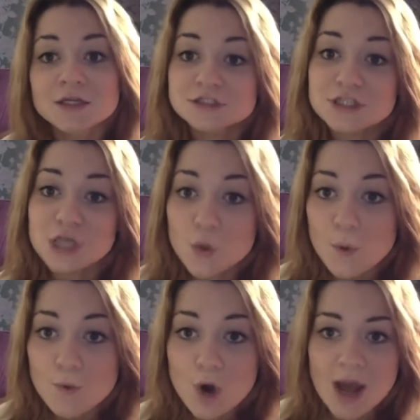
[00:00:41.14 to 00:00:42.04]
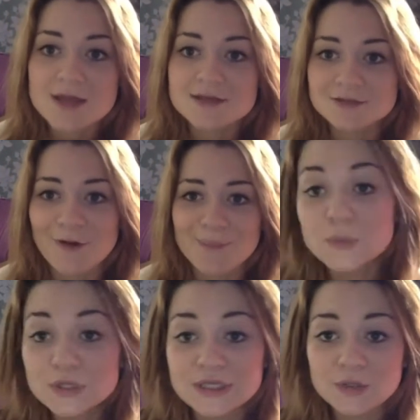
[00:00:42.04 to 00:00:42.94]
Chio bralette top.
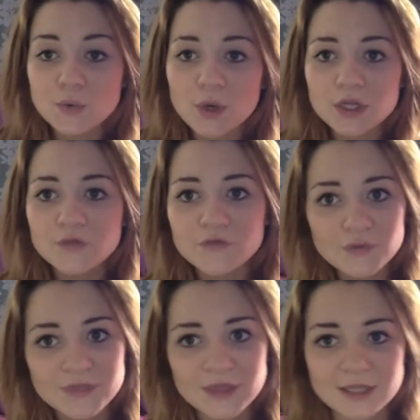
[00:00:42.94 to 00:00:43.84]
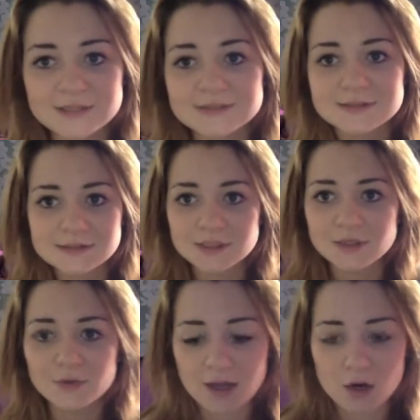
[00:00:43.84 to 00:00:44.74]
We'll need quite a few things
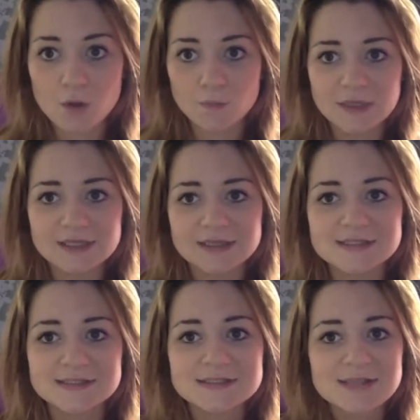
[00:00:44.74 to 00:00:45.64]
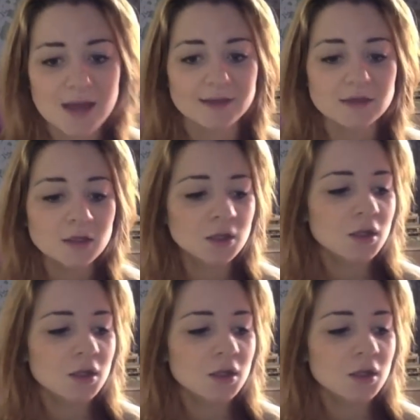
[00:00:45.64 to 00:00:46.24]
to complete this design.